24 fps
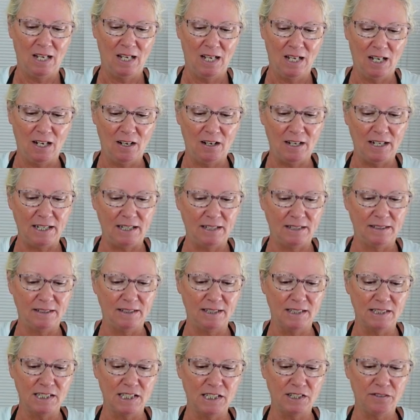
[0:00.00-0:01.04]
All right,
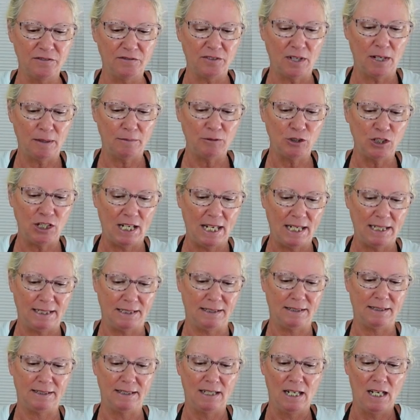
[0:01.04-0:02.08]
this is from
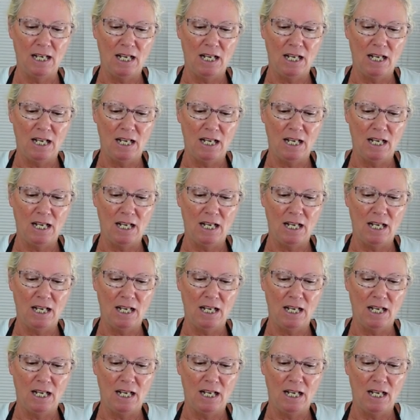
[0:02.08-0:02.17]
Janice.